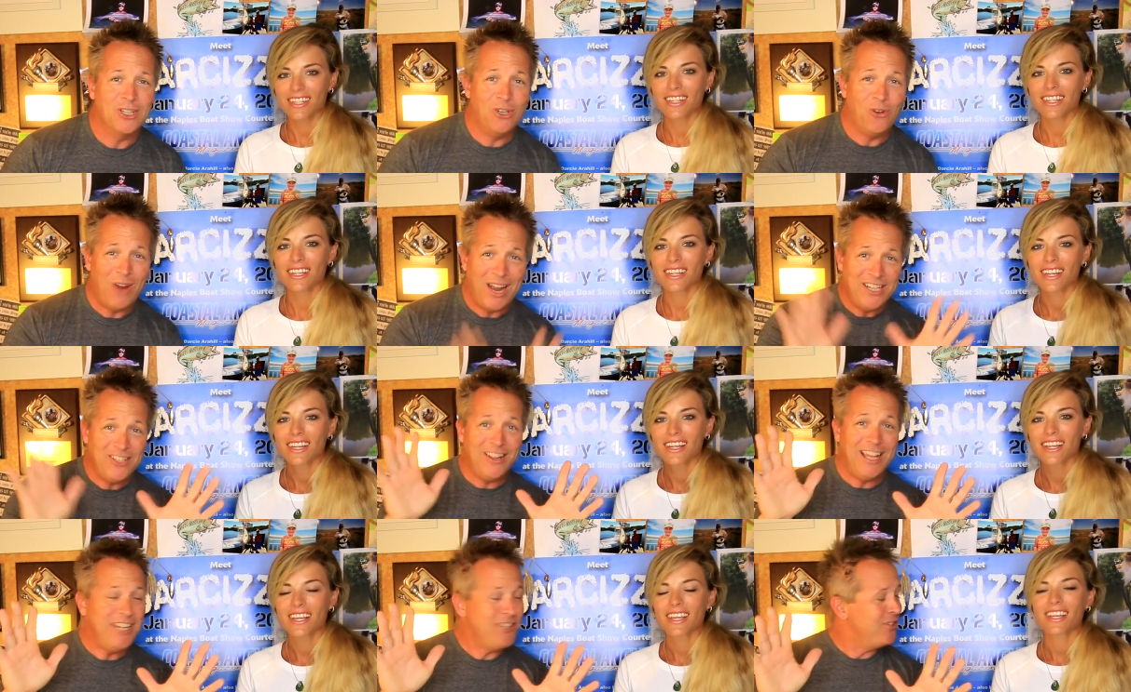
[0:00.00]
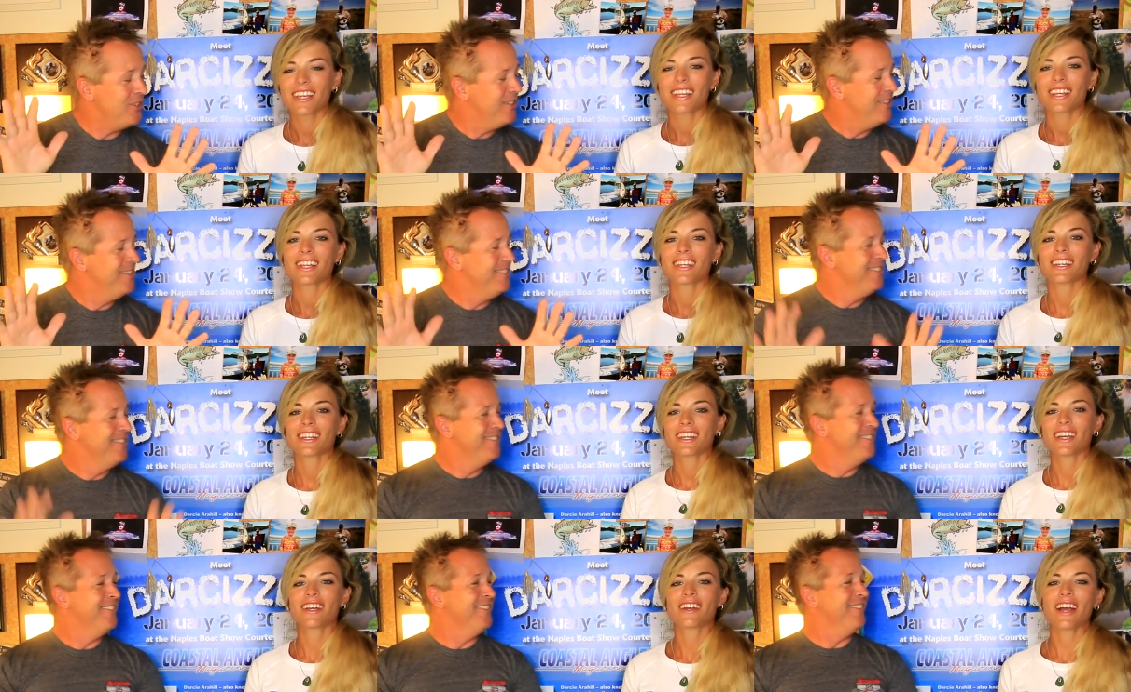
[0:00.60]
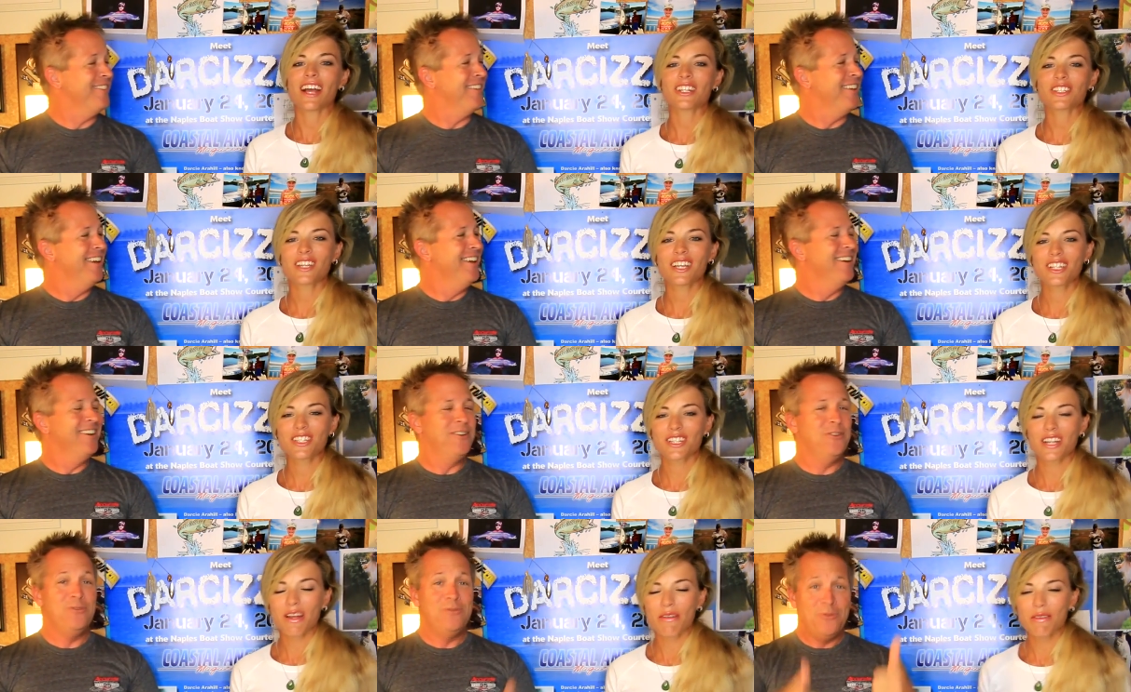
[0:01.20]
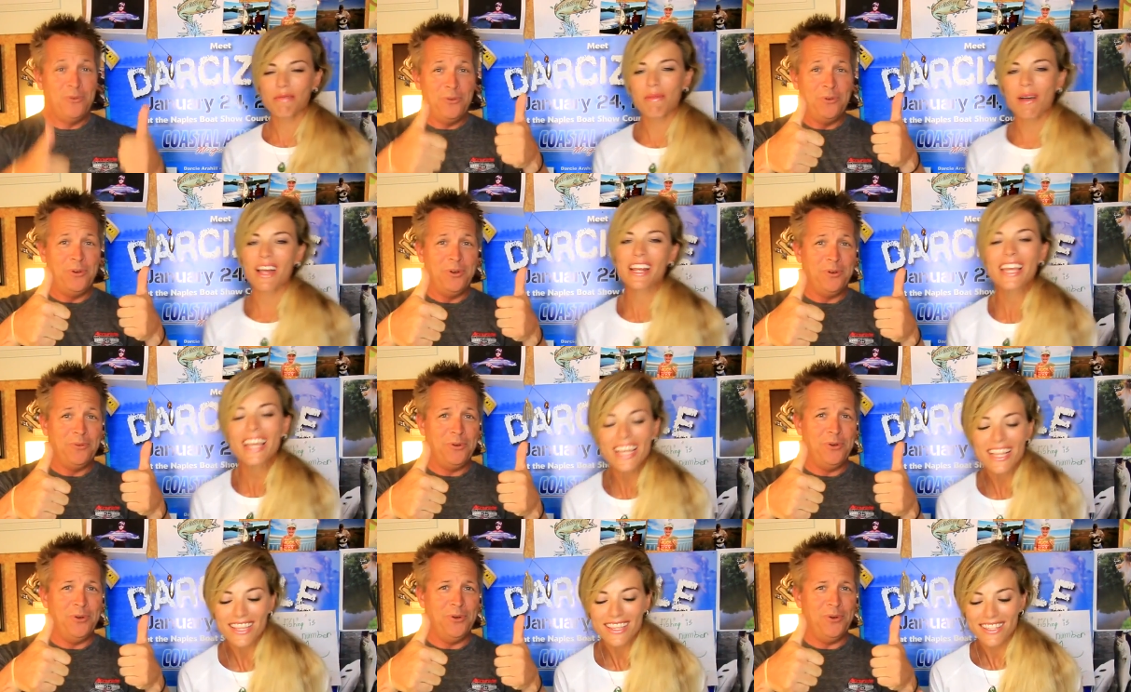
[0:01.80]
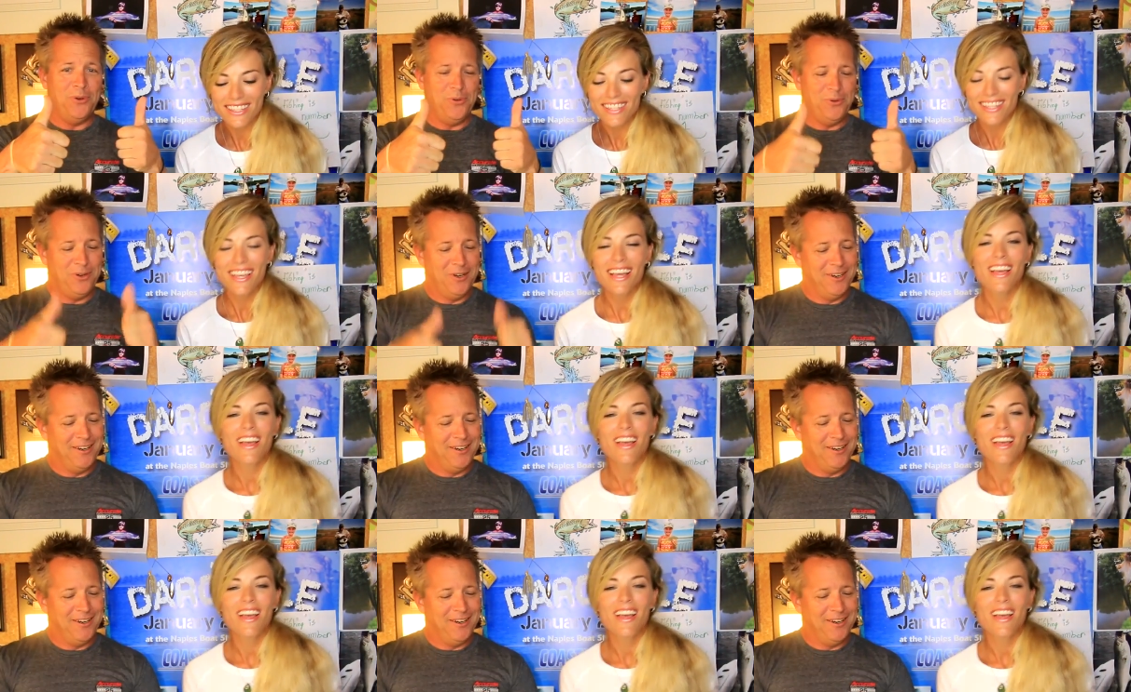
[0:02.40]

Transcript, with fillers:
Speaker 1: Congratulations!
Speaker 2: Congratulations, everybody! Woo!